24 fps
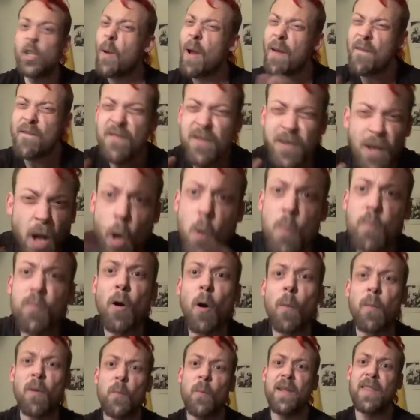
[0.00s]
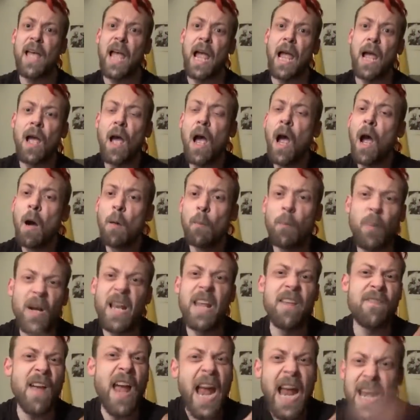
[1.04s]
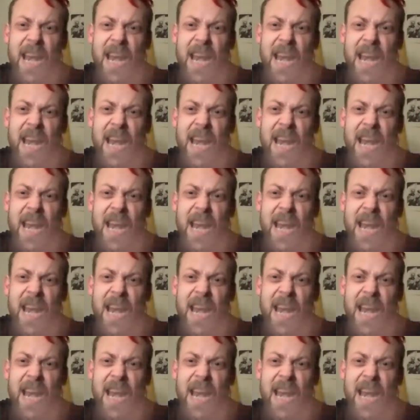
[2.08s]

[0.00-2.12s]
You have no problem with that. But if